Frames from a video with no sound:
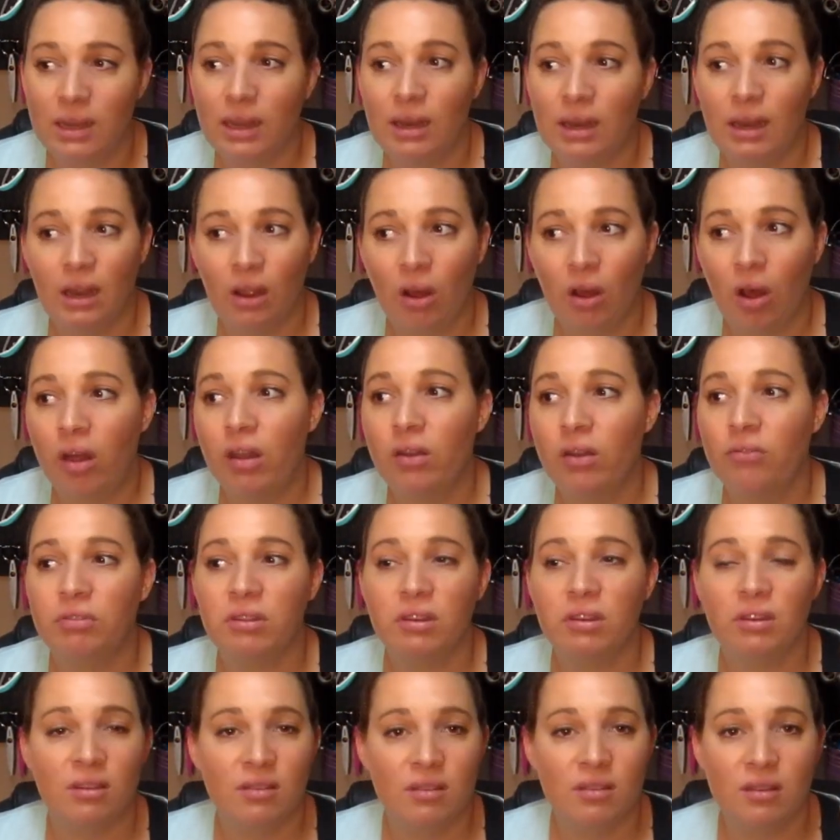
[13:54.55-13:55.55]
Getting all of
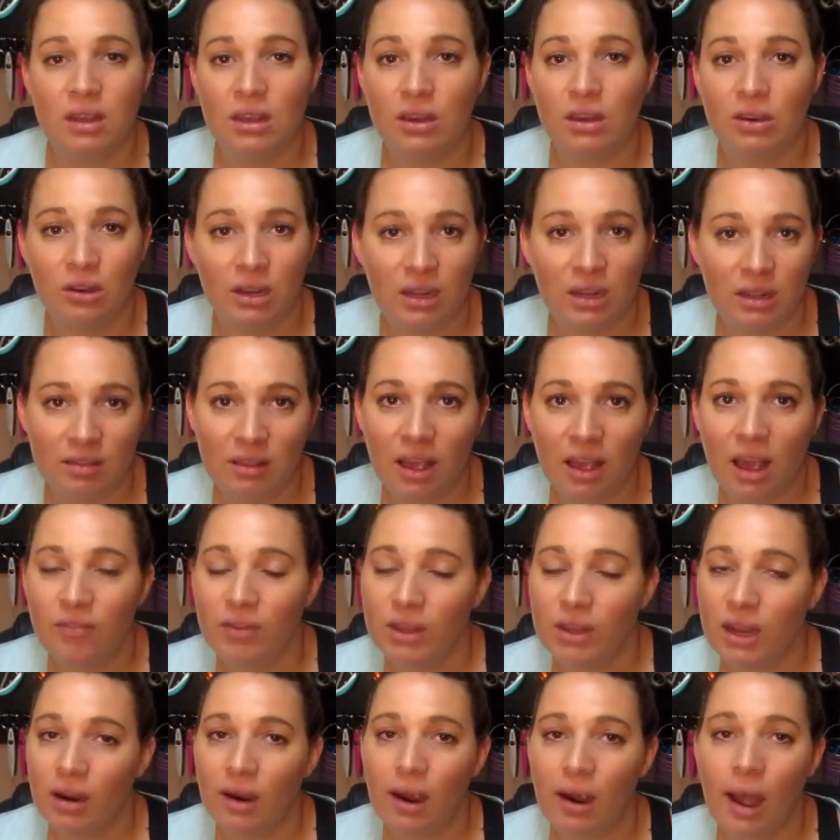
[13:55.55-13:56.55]
the Disney goodies,
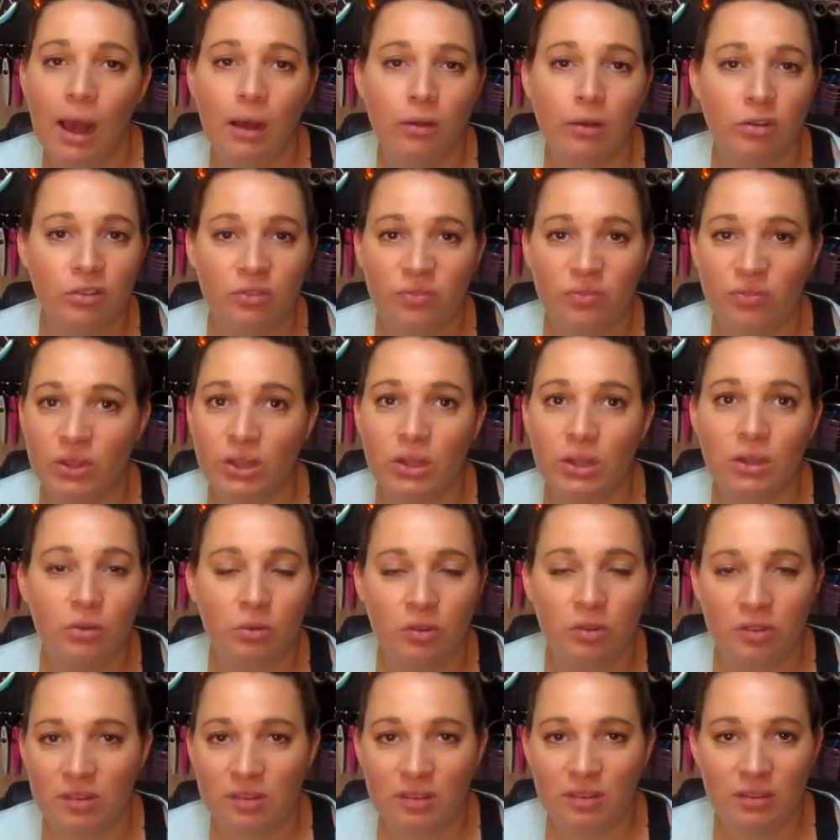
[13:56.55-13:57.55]
having our house filled
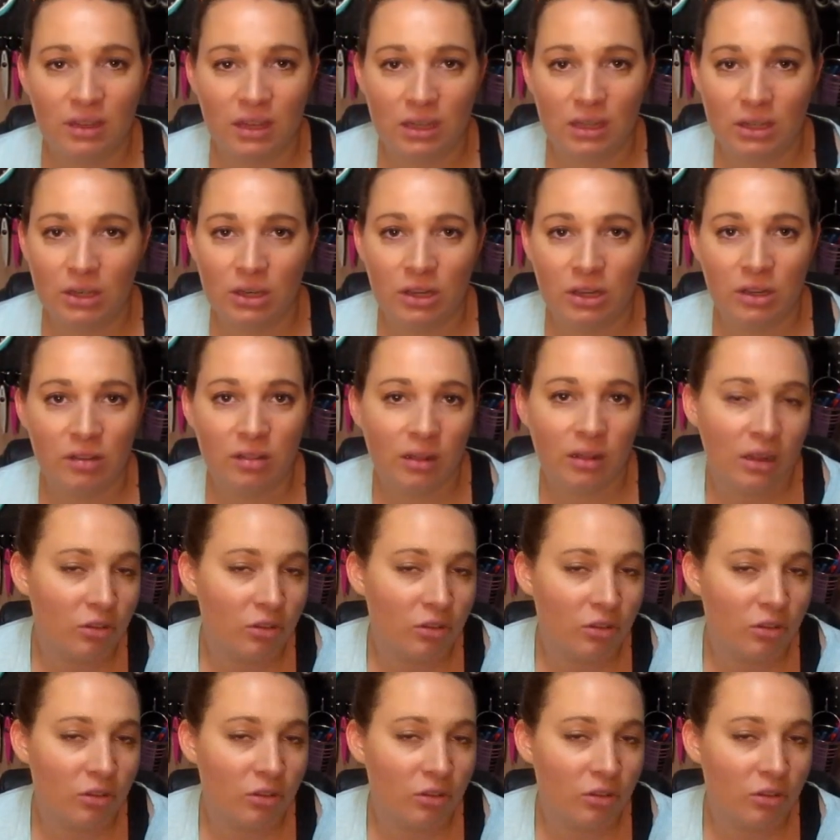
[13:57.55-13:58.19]
with Disney goodies,